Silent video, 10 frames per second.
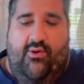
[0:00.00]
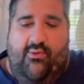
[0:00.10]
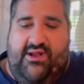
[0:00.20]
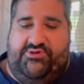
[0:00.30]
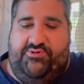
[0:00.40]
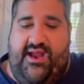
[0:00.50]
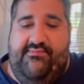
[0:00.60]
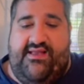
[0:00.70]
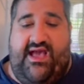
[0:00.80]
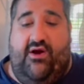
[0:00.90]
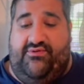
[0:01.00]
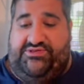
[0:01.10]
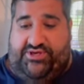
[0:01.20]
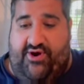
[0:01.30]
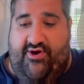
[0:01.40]
When Trey Miguel
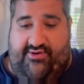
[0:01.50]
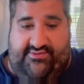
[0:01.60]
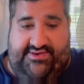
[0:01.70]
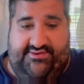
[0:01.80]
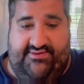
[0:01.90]
returned,